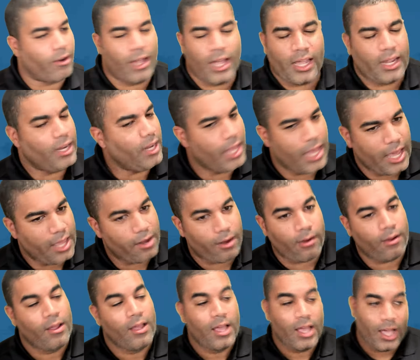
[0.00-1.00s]
I ain't a
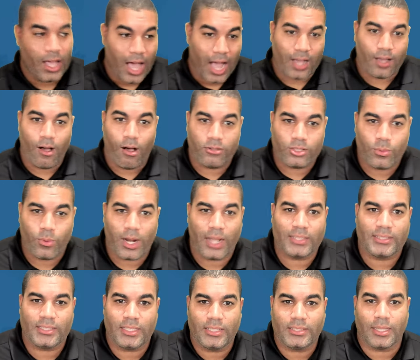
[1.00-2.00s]
hater. I calls it what I
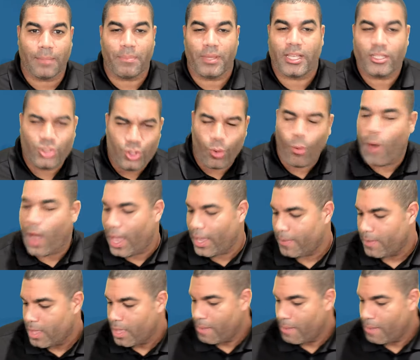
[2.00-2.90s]
sees it. Because you know why?